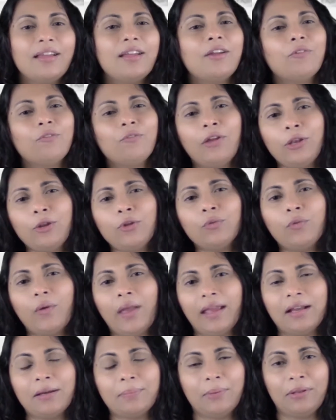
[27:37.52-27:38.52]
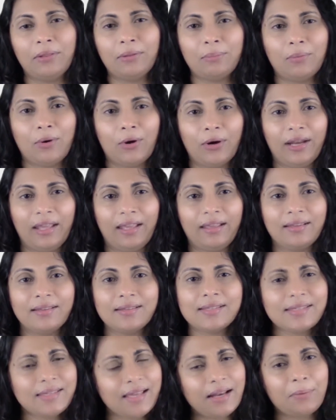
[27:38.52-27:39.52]
When you wake up in the morning,
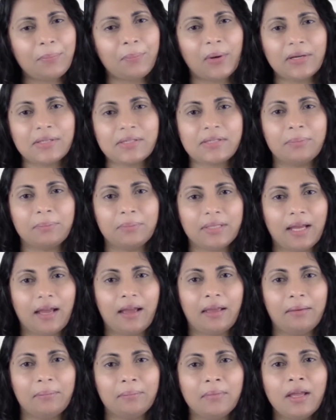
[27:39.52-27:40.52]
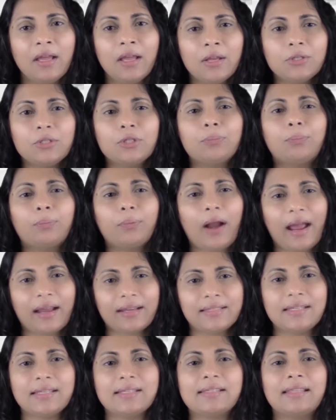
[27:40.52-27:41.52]
set apart some time to
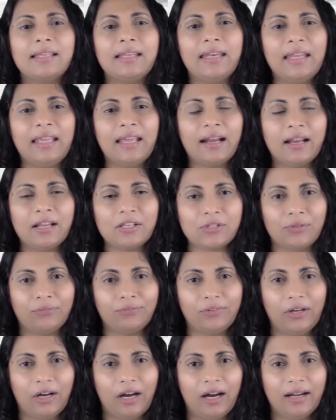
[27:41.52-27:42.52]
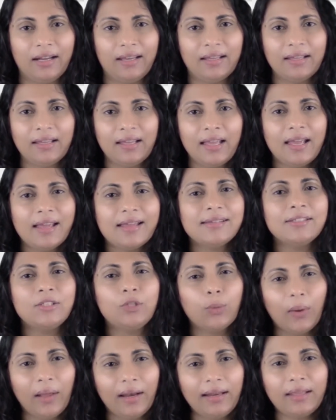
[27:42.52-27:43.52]
practice the nearness of God,
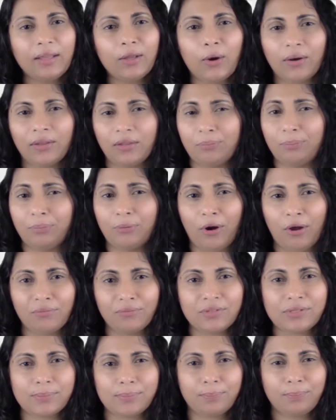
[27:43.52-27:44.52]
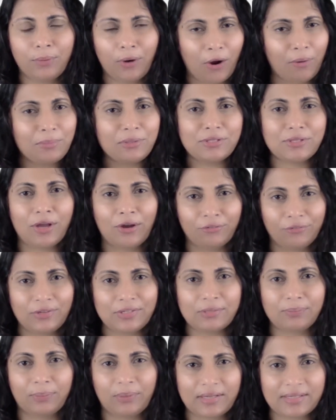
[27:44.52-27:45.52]
dwelling on the promise of
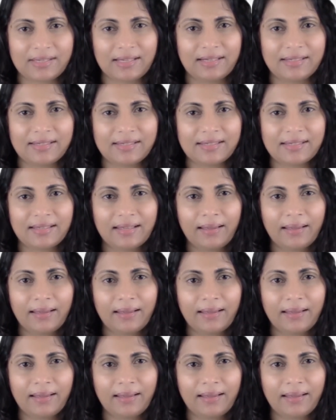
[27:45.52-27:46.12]
his presence.